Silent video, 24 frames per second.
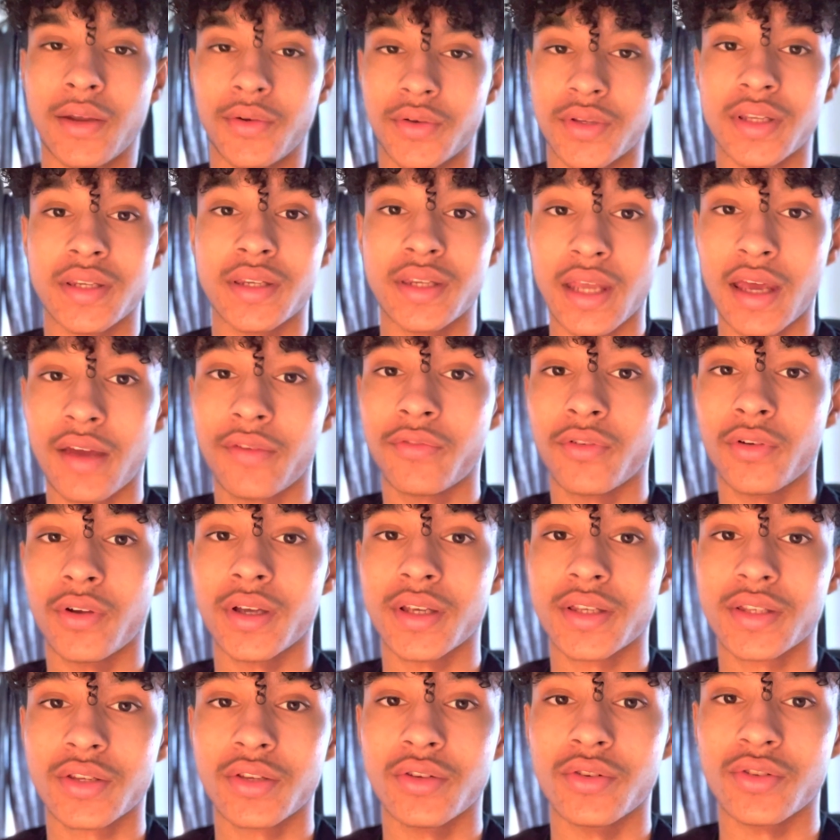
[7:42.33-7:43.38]
it was a definite
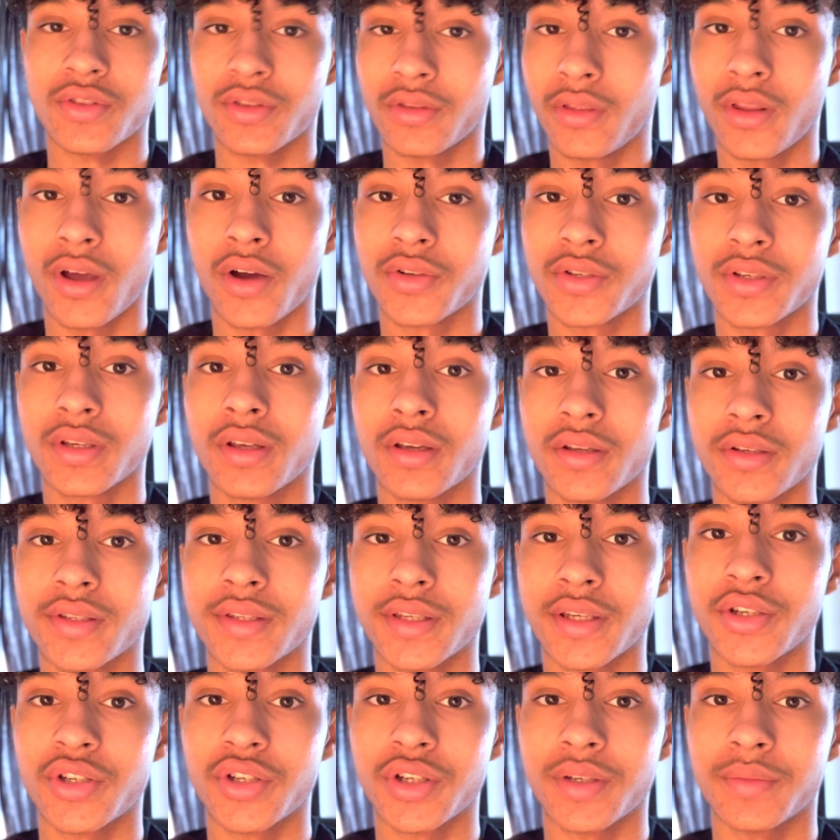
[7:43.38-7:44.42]
excuse not to go to
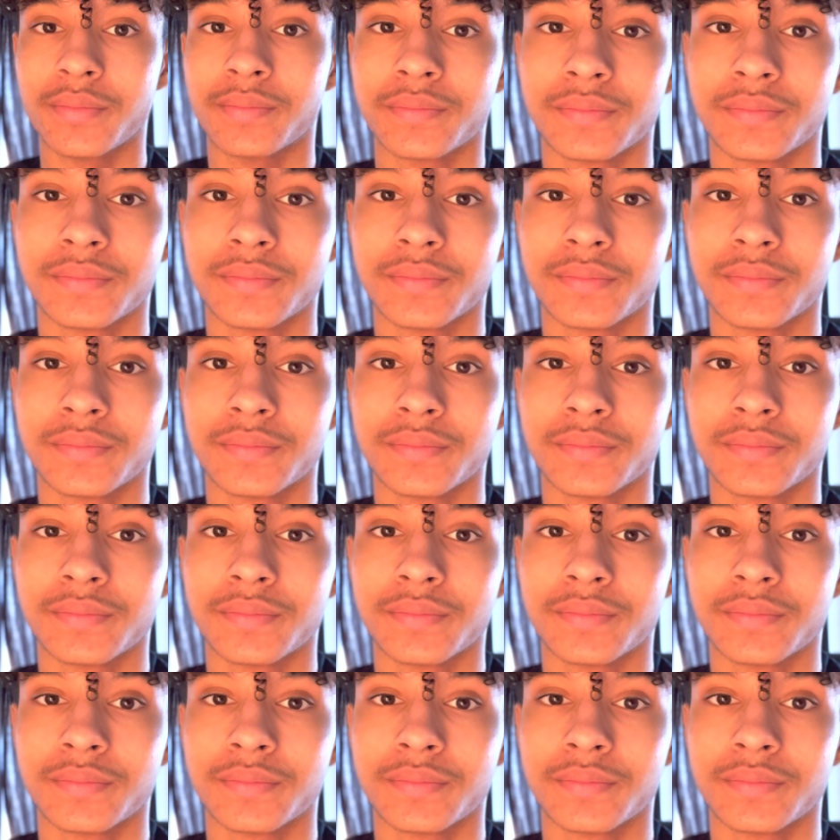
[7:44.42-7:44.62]
the gym.